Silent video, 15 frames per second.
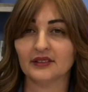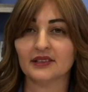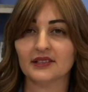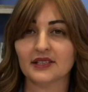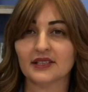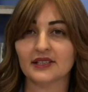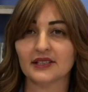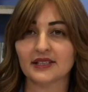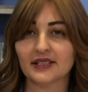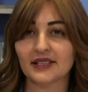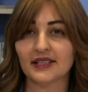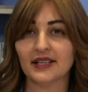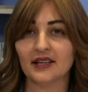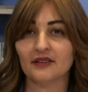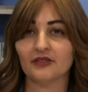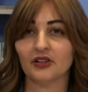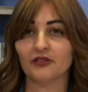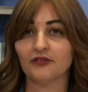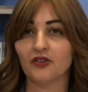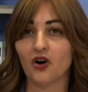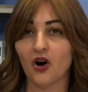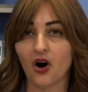is the seed level
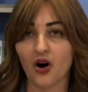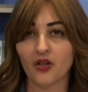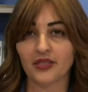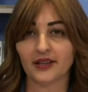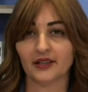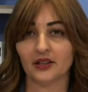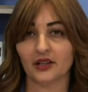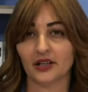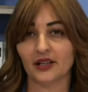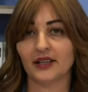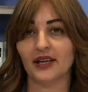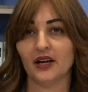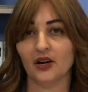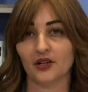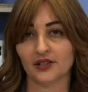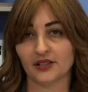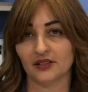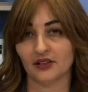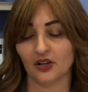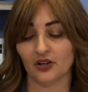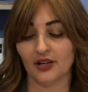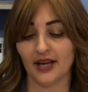for all the chaos in
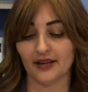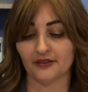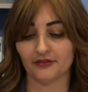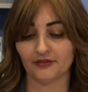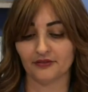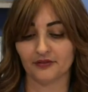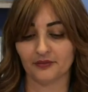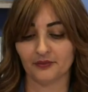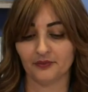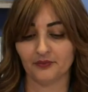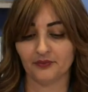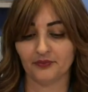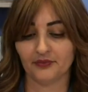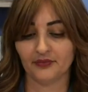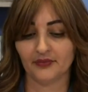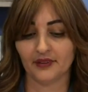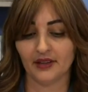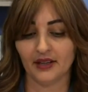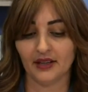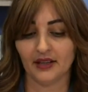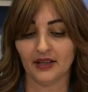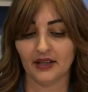our life.
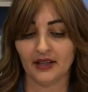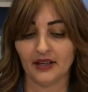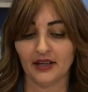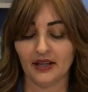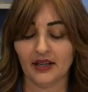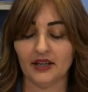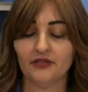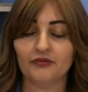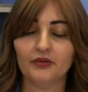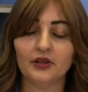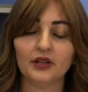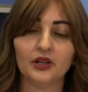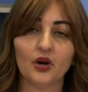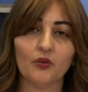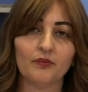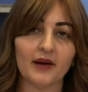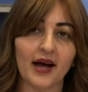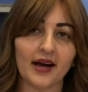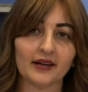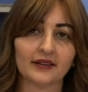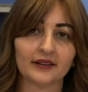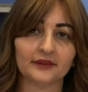If we'll go
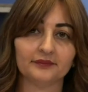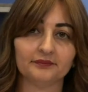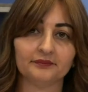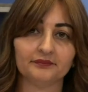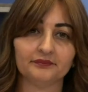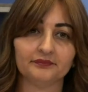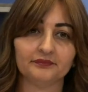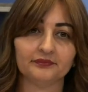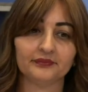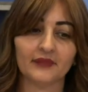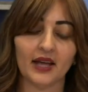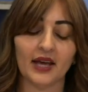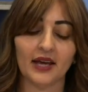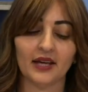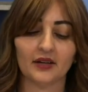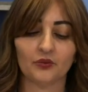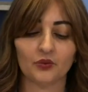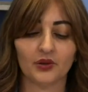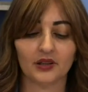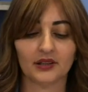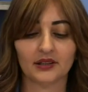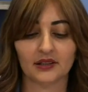back and
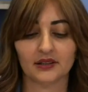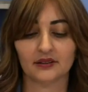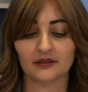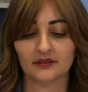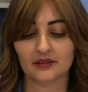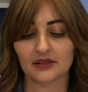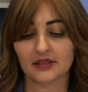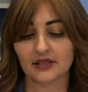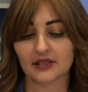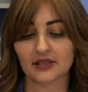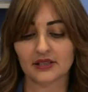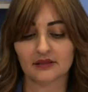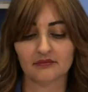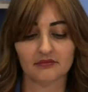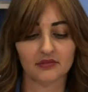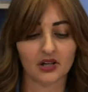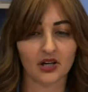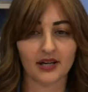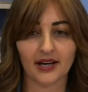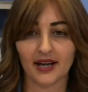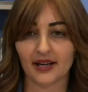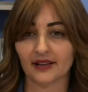we'll
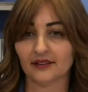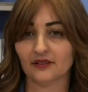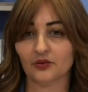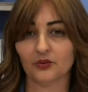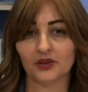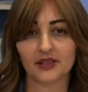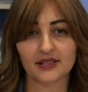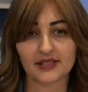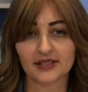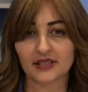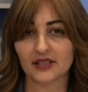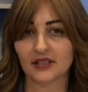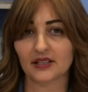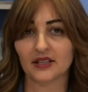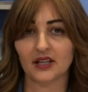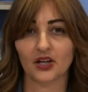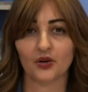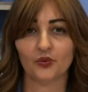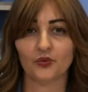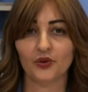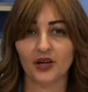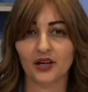connect, we'll see
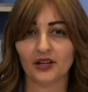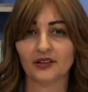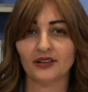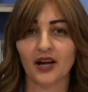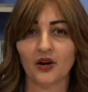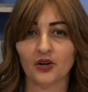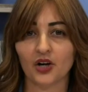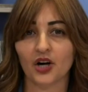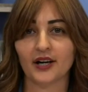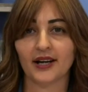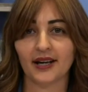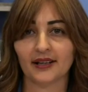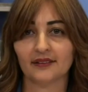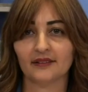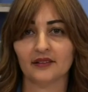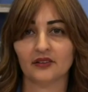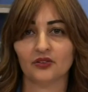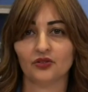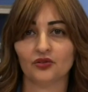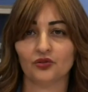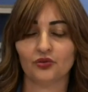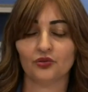we are now
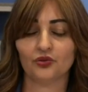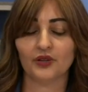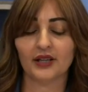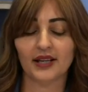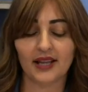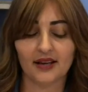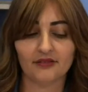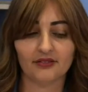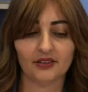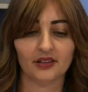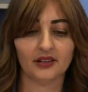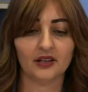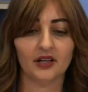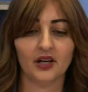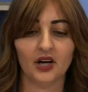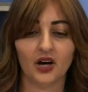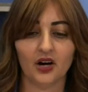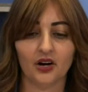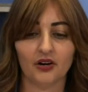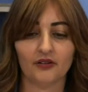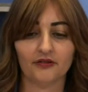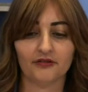connecting to the level
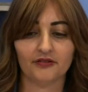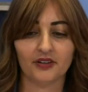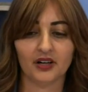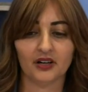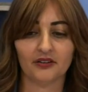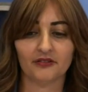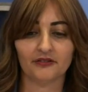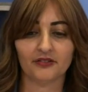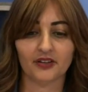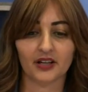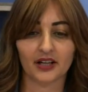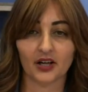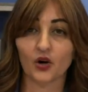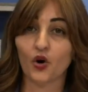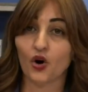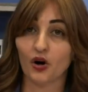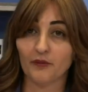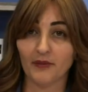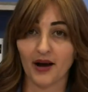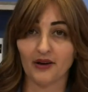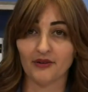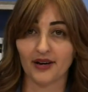of
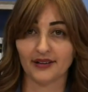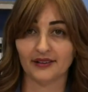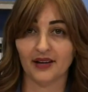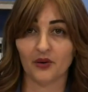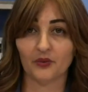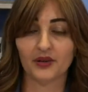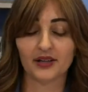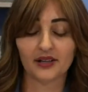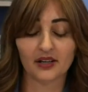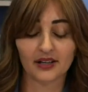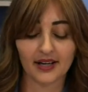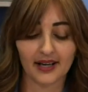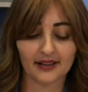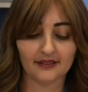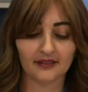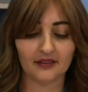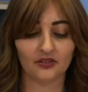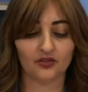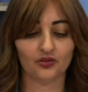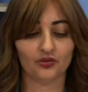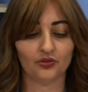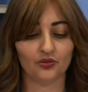Chokhmah right now. We're connecting
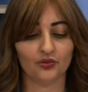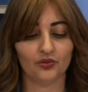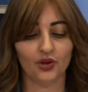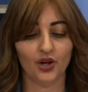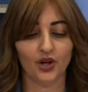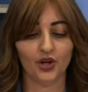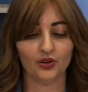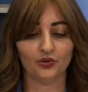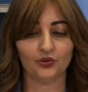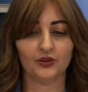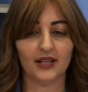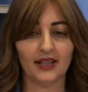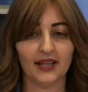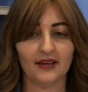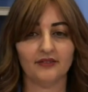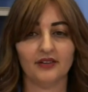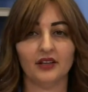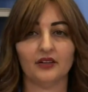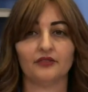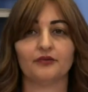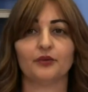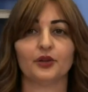to the level
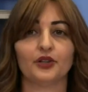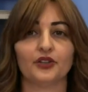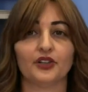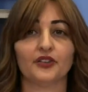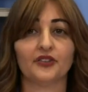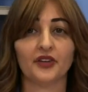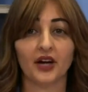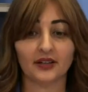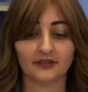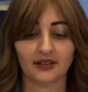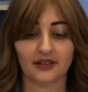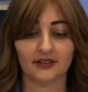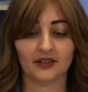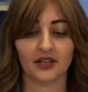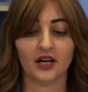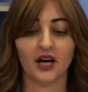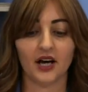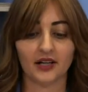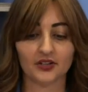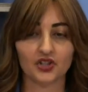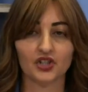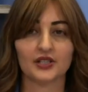of where the thought and the
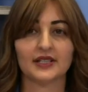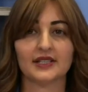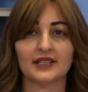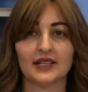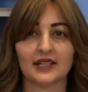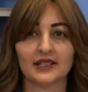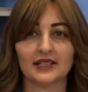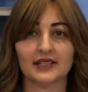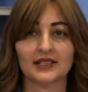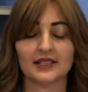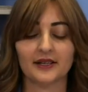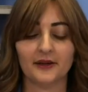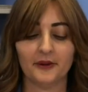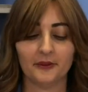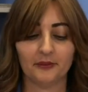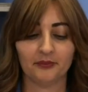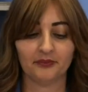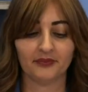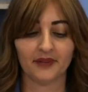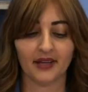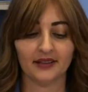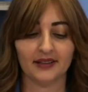consciousness
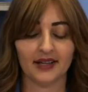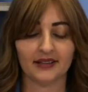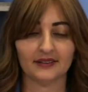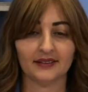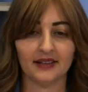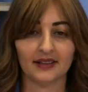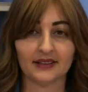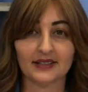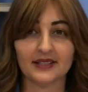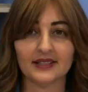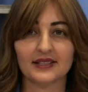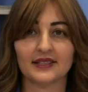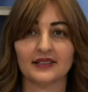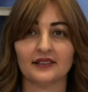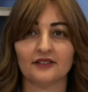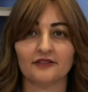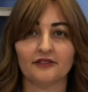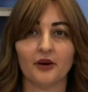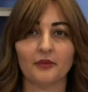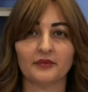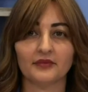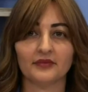that existed
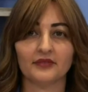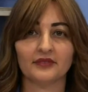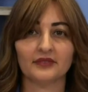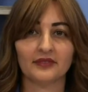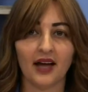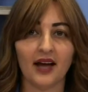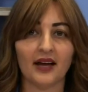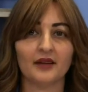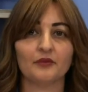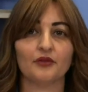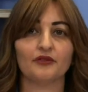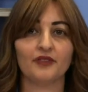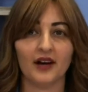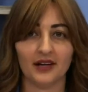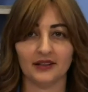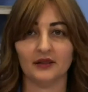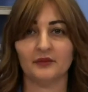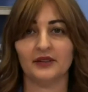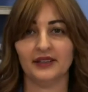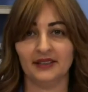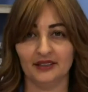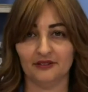from time of Adam
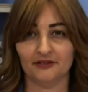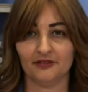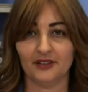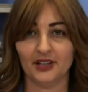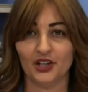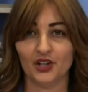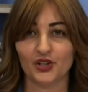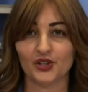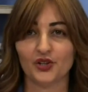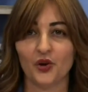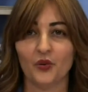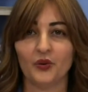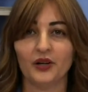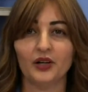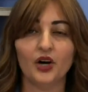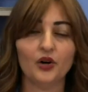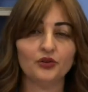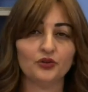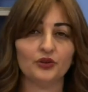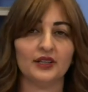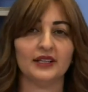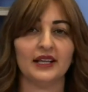and Eve. So we'll go
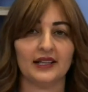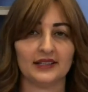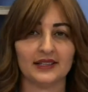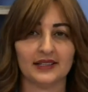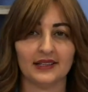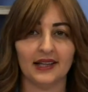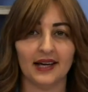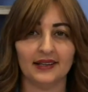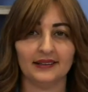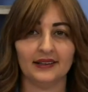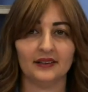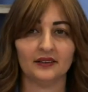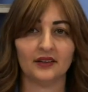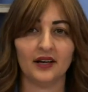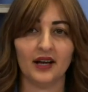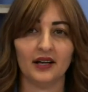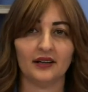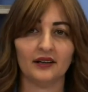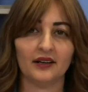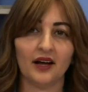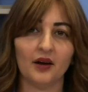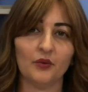to the next slide,
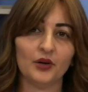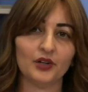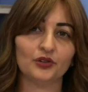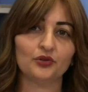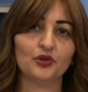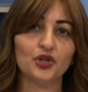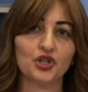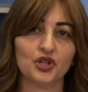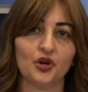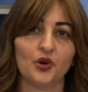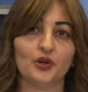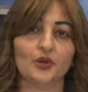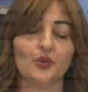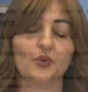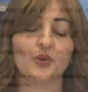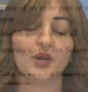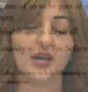and I wanted to show you